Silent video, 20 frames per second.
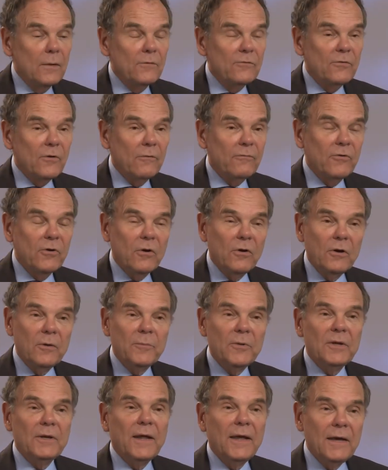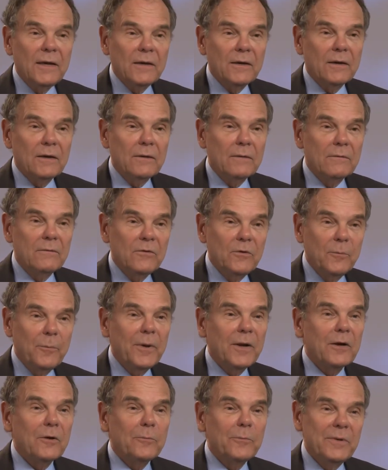So if you're going to be naked, you
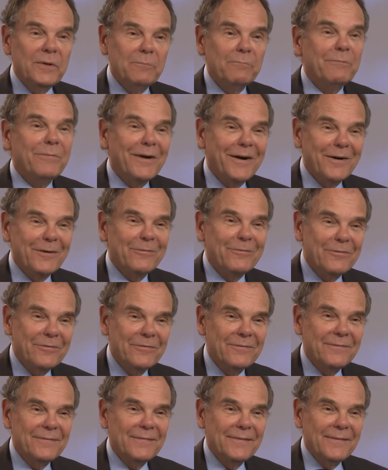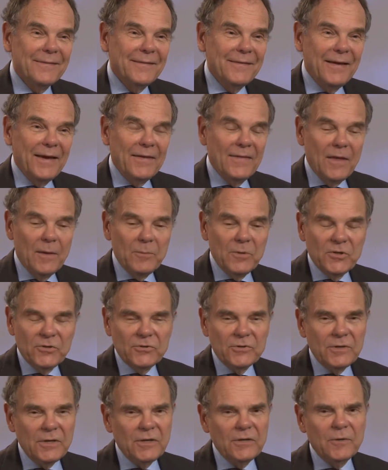better be buff. And that
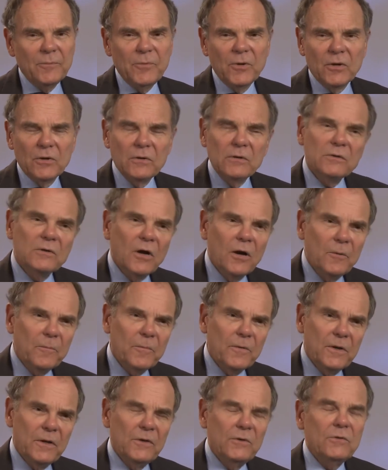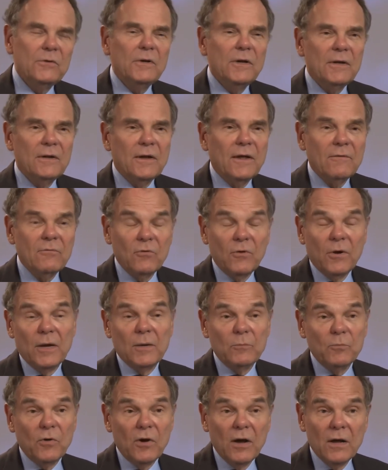means you need to be a good company, you need to have
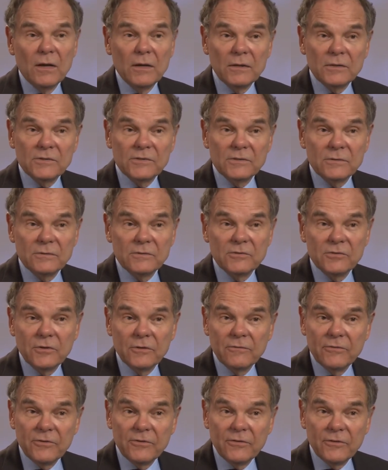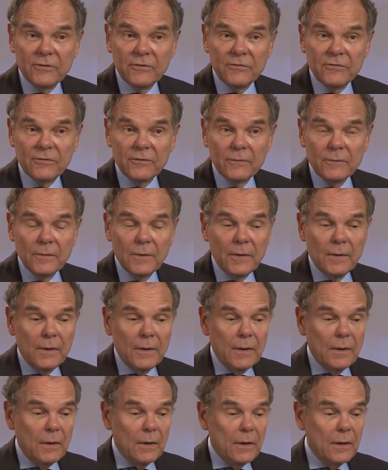great products and services.
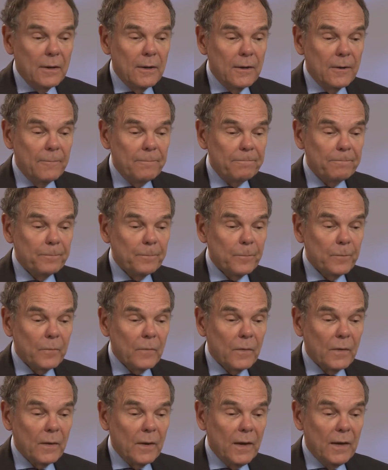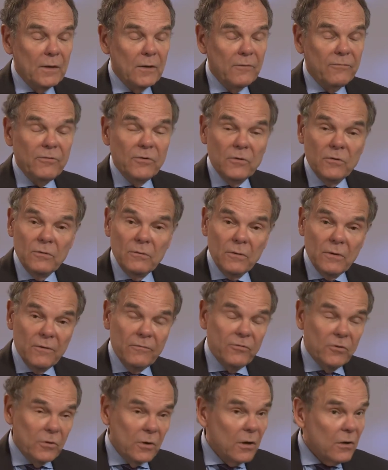And if
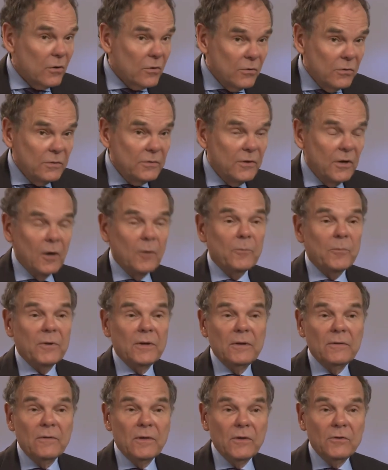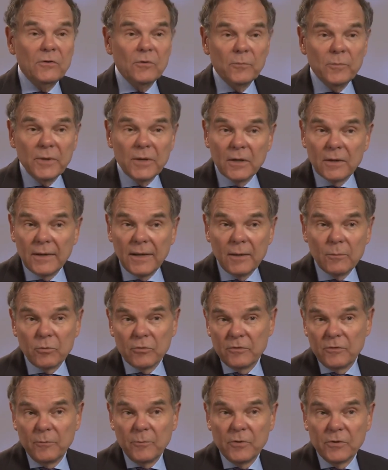you're not a good company, then you'll be
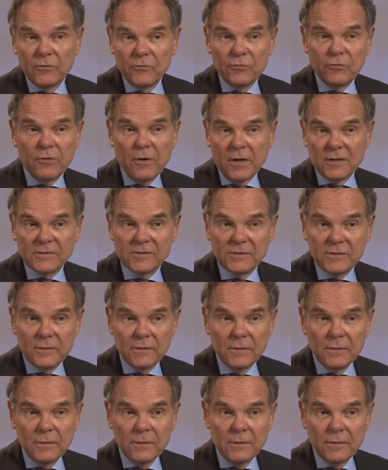unable to build trust.